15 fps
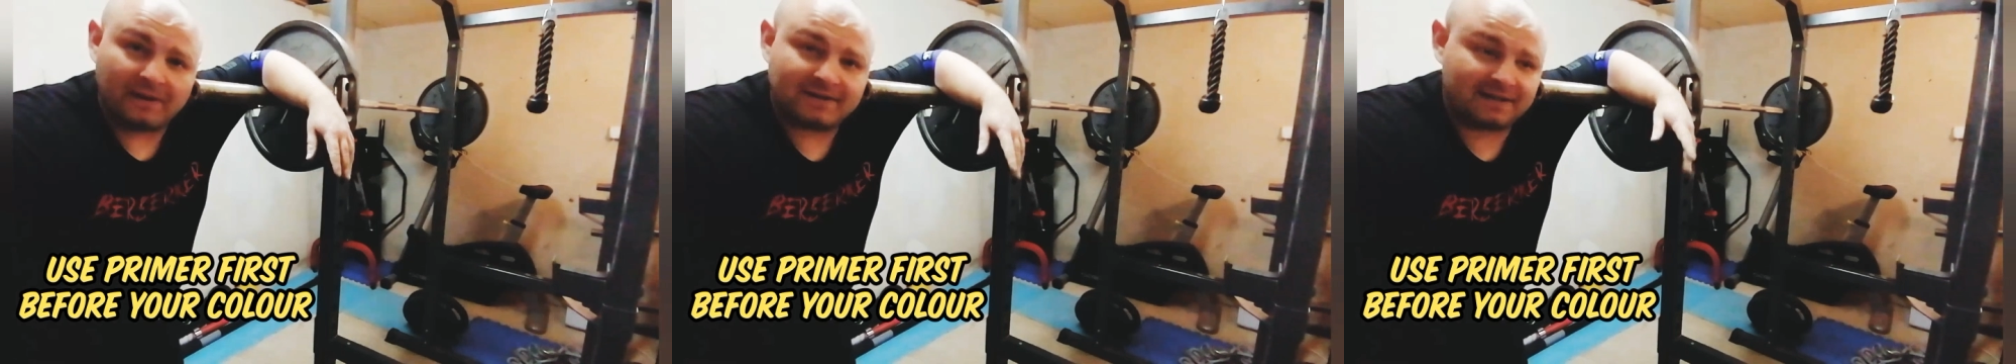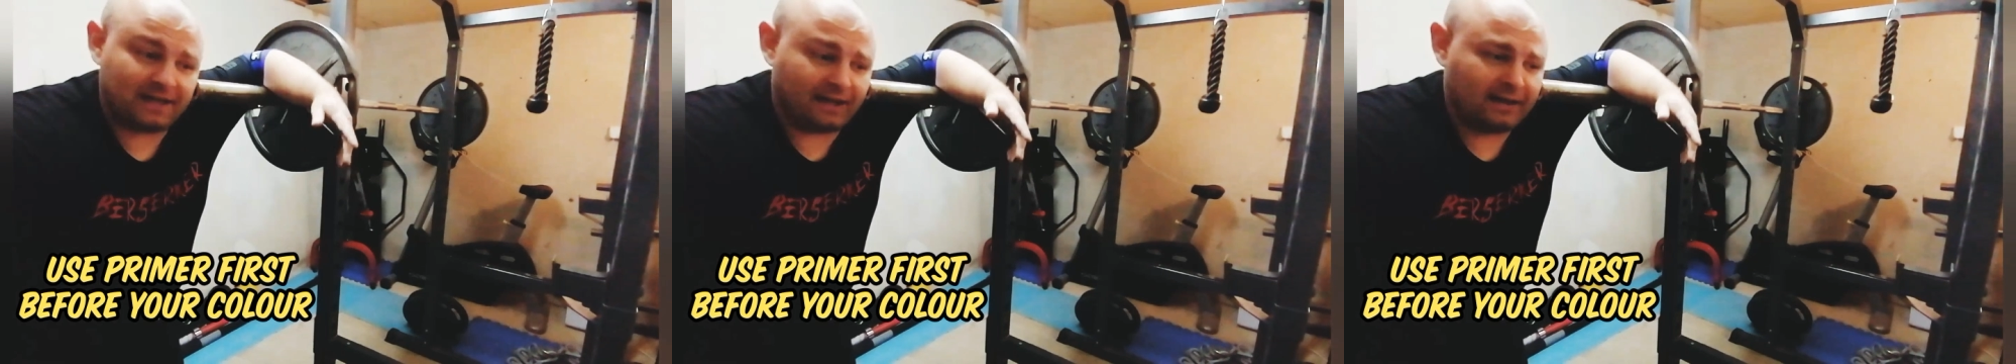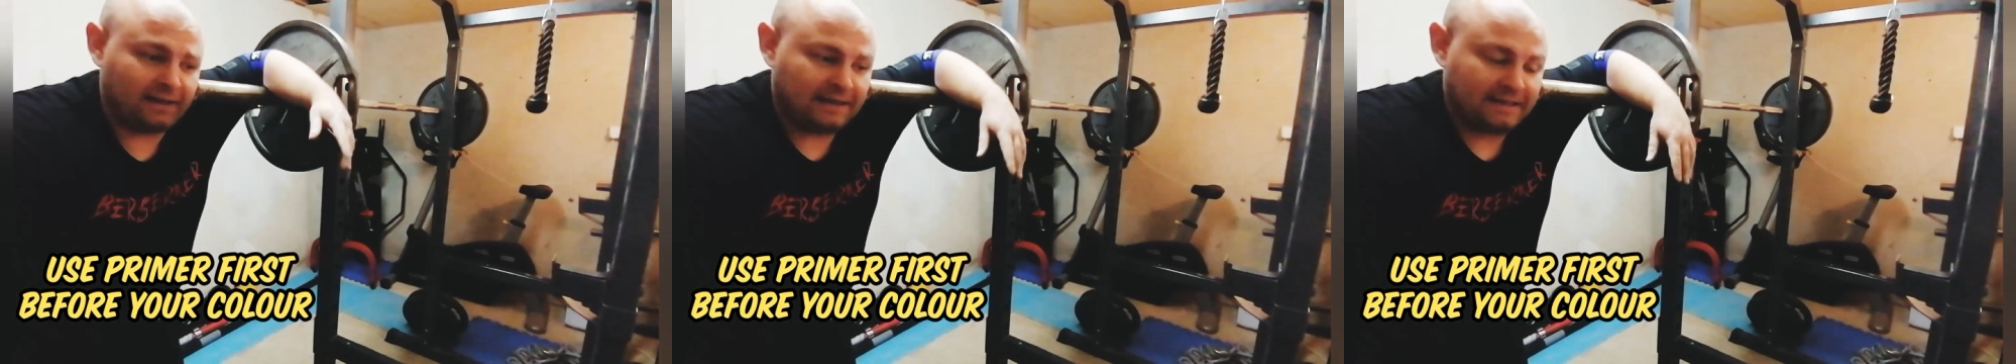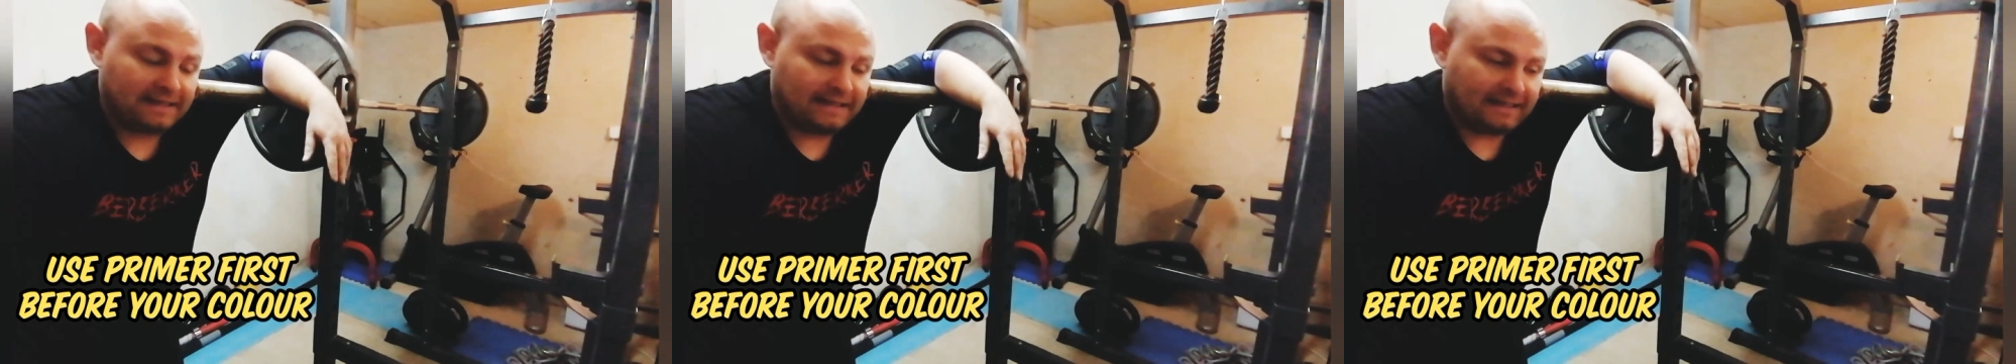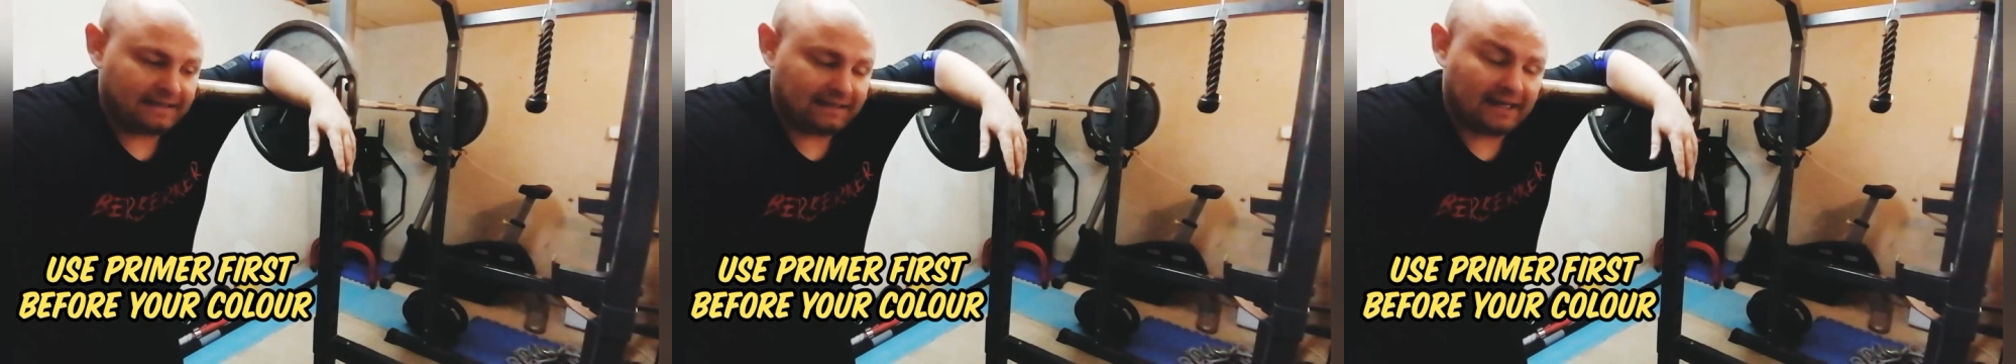But
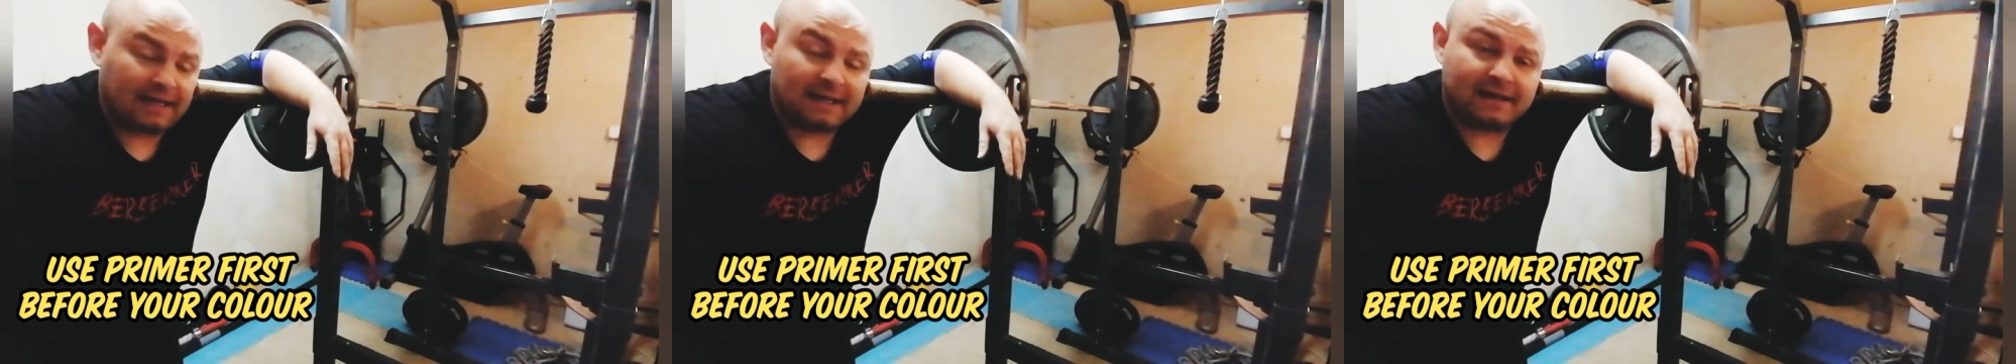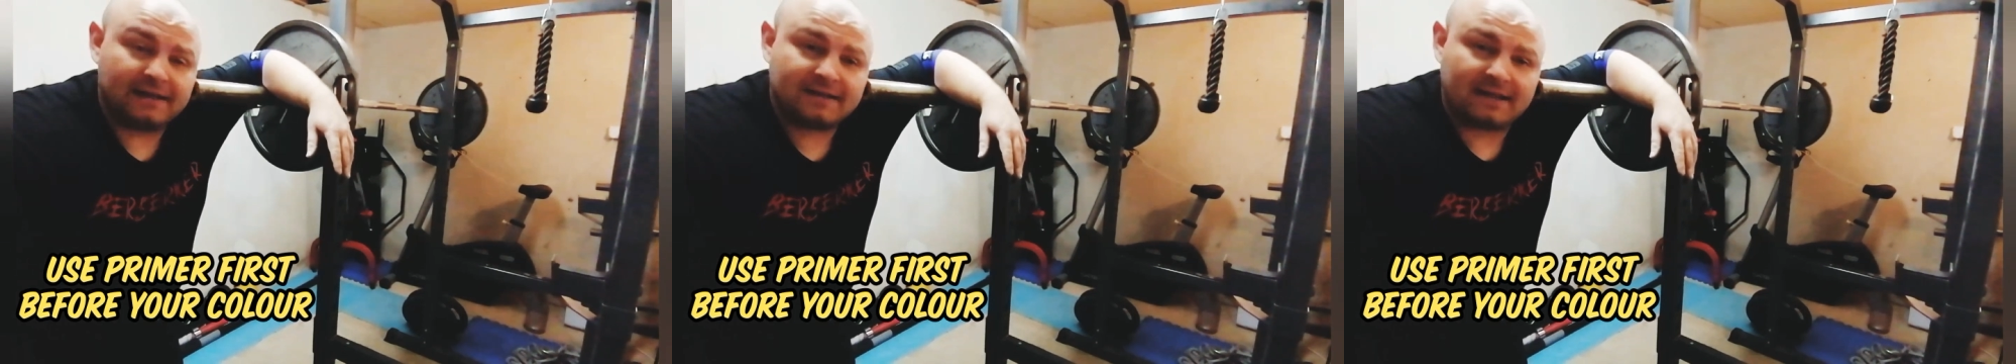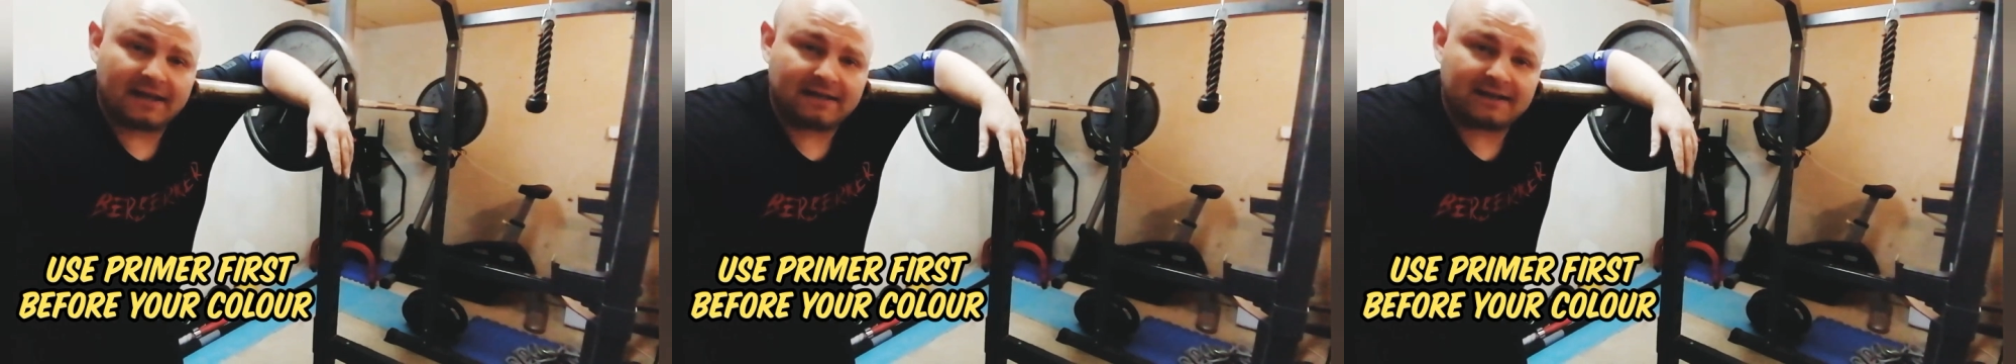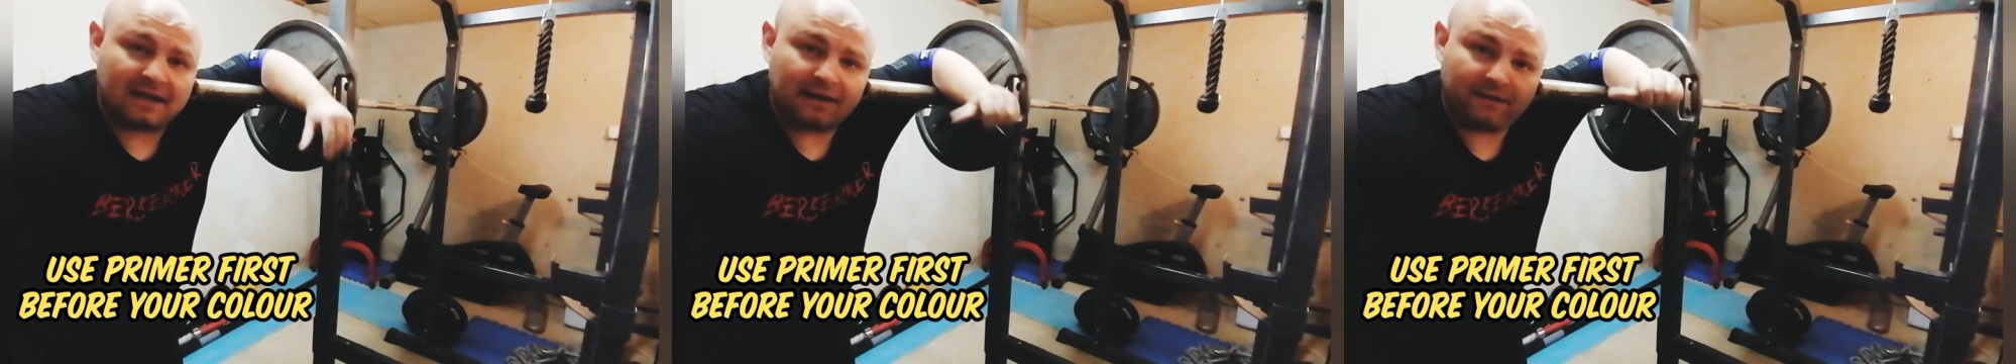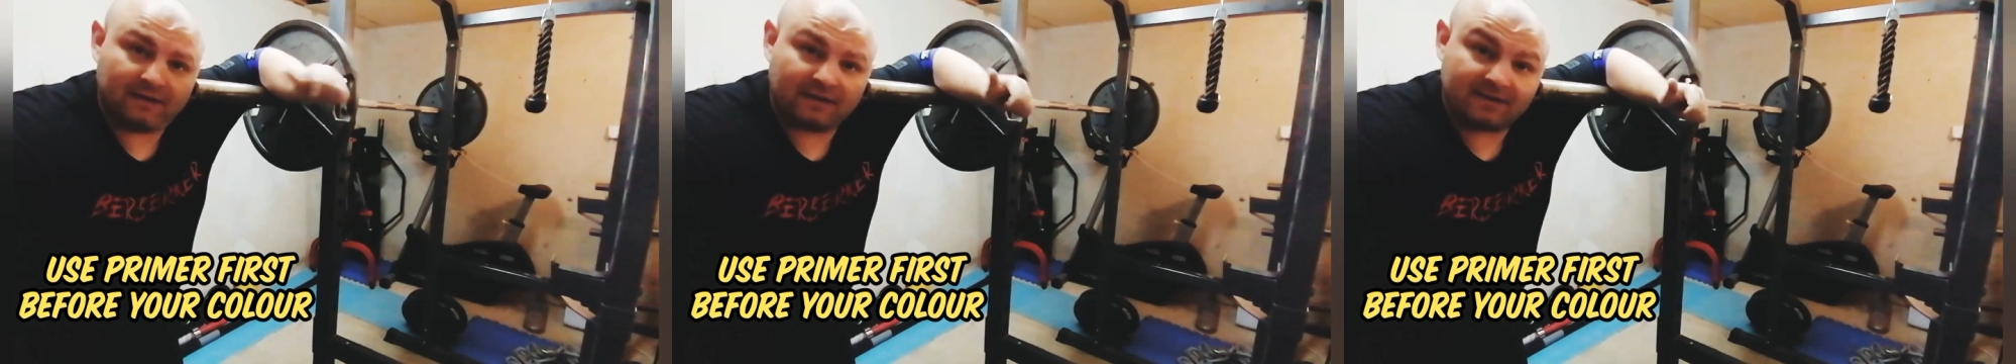yeah, stay
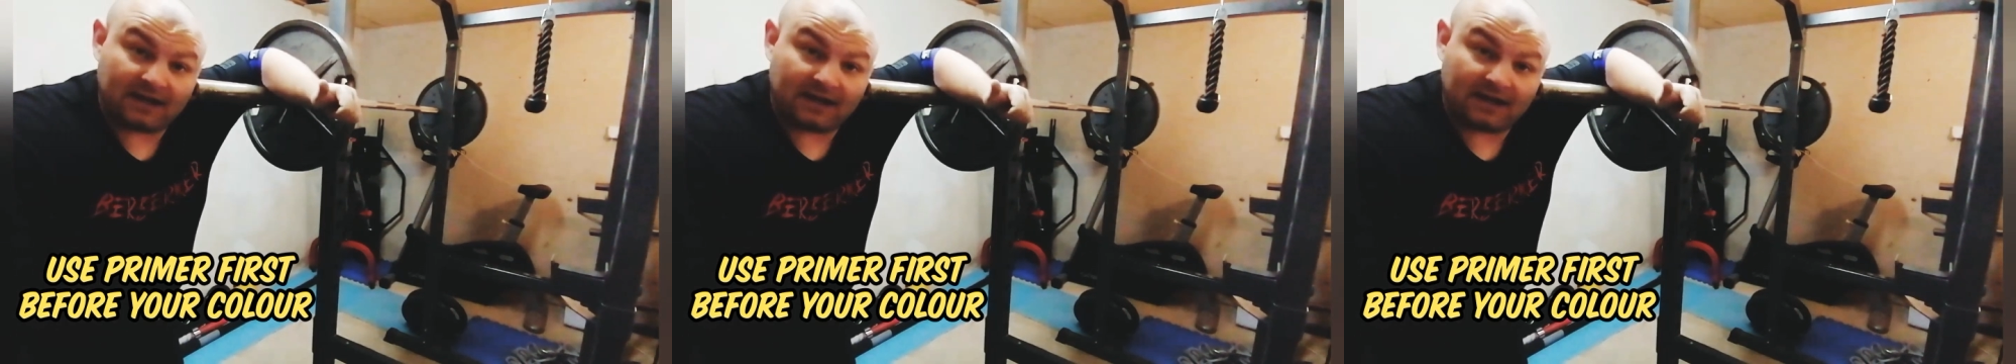safe,